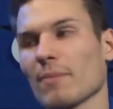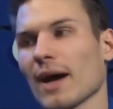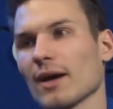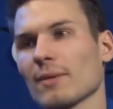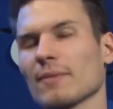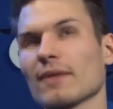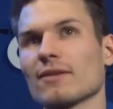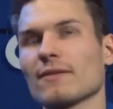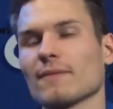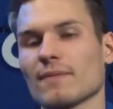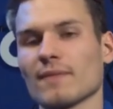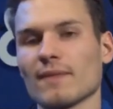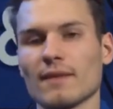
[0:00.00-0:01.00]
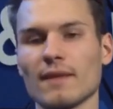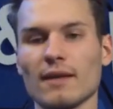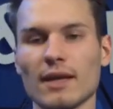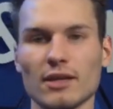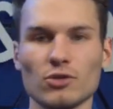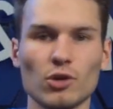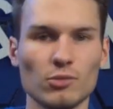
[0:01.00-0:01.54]
backups.
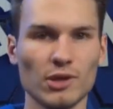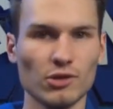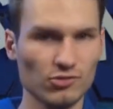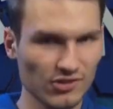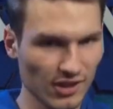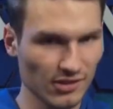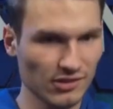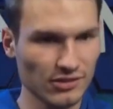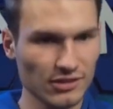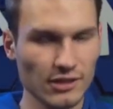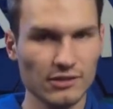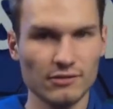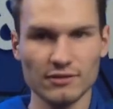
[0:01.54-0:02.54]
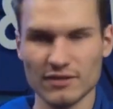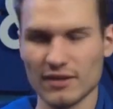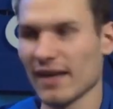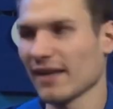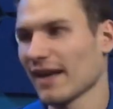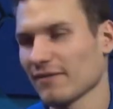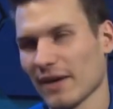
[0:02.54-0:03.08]
Let's talk about redundancy,
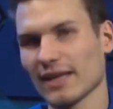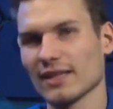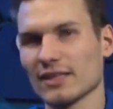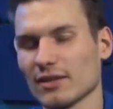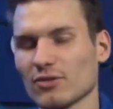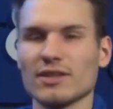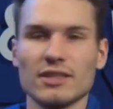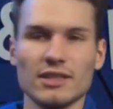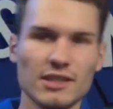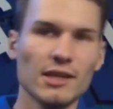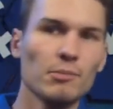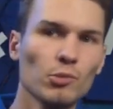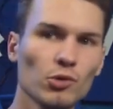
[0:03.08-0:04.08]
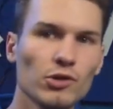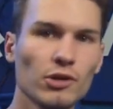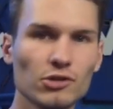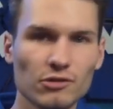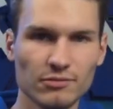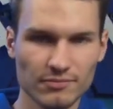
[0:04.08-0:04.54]
as I find it increasingly important.